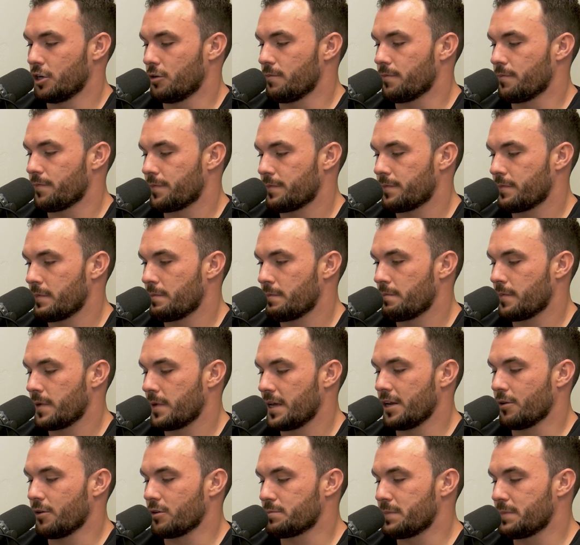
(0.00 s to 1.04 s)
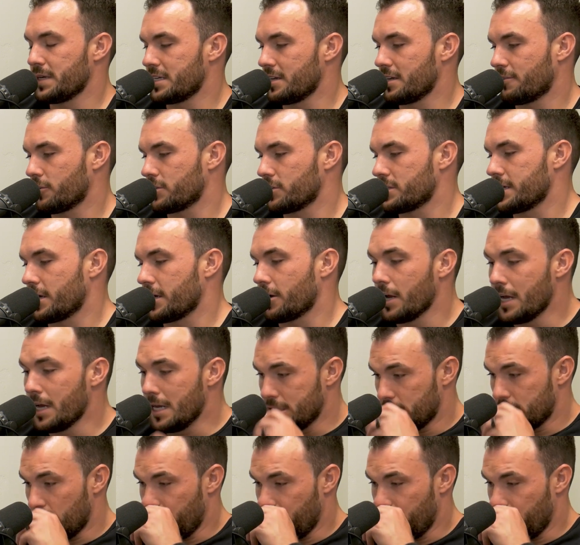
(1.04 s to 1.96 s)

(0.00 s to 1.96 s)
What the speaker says: So anyways, big difference there.